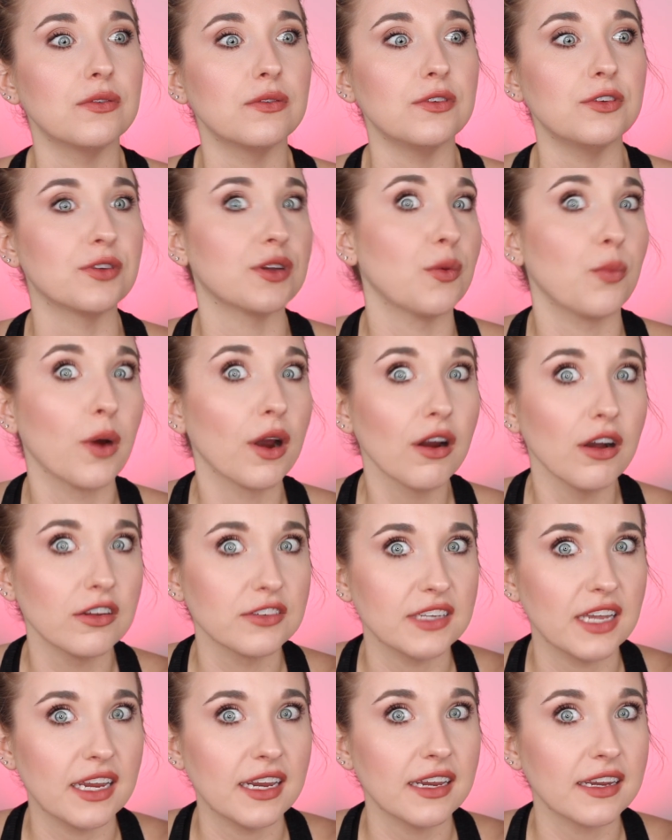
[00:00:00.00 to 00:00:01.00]
you can wear
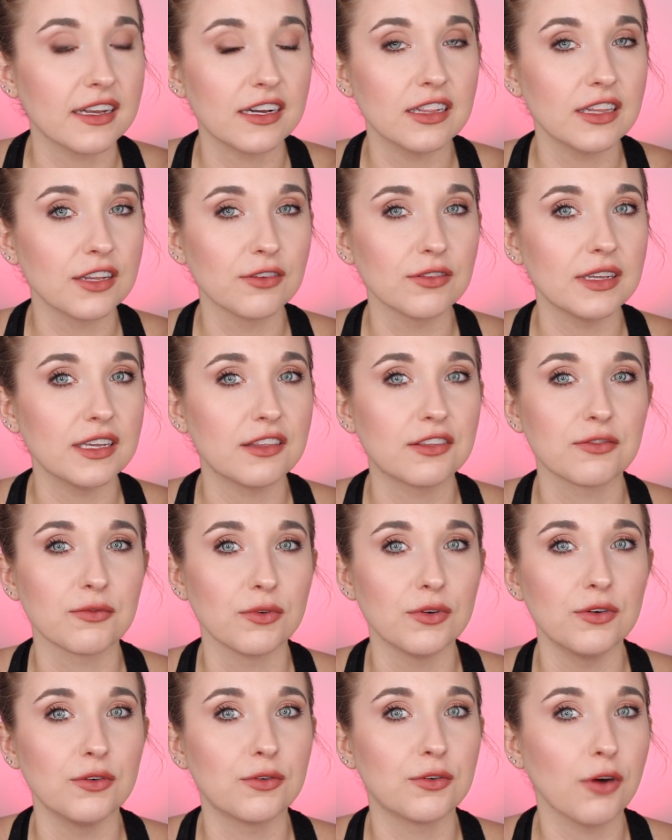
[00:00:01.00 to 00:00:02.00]
all day, and clearly
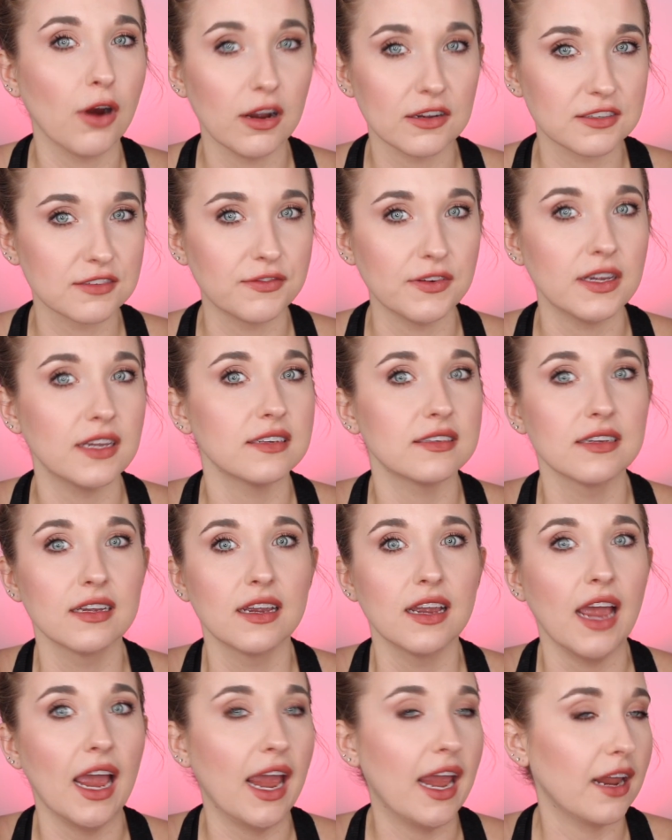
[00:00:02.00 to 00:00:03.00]
through CrossFit
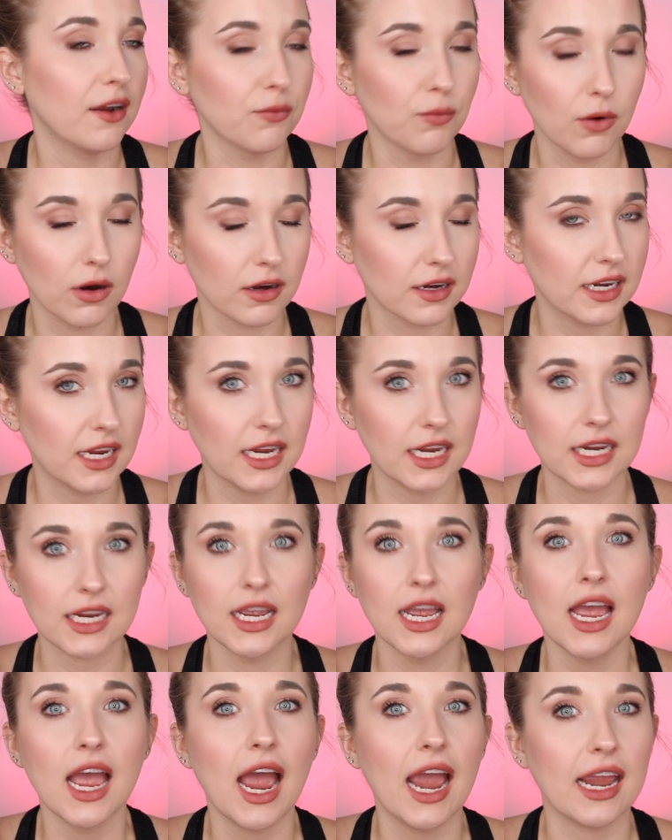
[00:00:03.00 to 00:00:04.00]
and
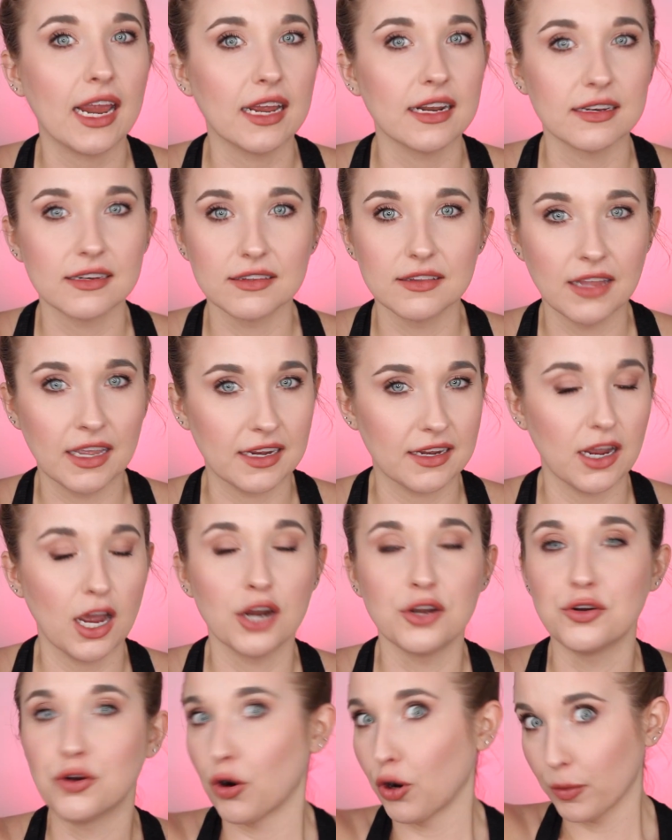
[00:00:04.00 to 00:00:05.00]
working and like
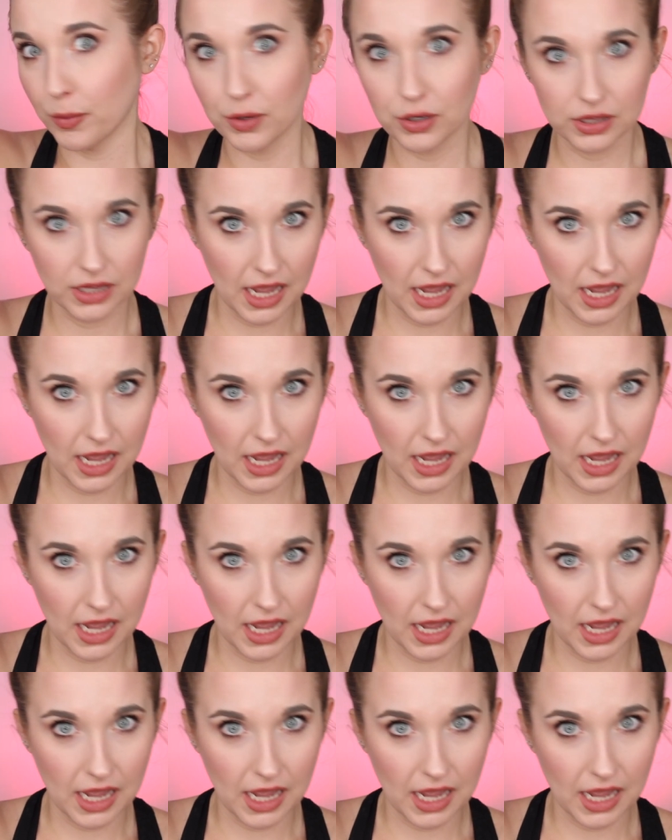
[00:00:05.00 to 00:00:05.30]
a normal